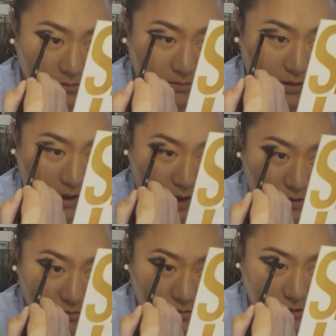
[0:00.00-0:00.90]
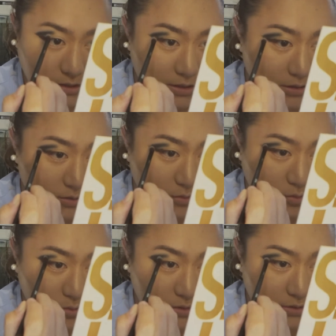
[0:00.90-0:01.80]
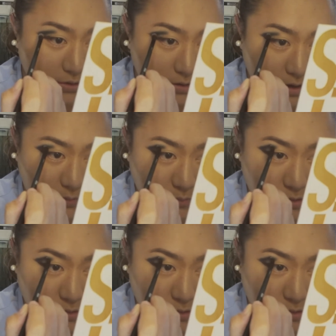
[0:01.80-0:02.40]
the outer corner up